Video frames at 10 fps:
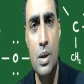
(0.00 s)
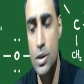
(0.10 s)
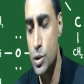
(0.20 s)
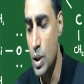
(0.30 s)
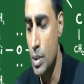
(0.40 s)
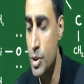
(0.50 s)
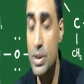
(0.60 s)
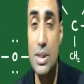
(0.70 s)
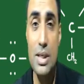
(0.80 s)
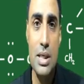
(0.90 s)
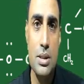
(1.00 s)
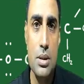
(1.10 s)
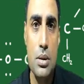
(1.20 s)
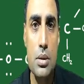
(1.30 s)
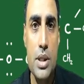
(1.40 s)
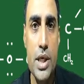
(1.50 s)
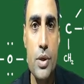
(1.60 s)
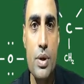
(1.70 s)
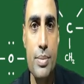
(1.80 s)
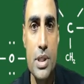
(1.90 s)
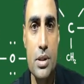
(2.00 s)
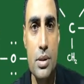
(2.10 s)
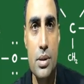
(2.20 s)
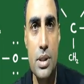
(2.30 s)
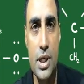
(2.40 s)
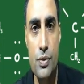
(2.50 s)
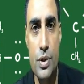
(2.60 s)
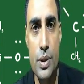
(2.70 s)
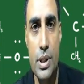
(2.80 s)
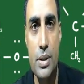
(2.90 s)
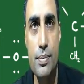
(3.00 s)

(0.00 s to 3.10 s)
This is all about this class. Thank you very much. Thanks for joining.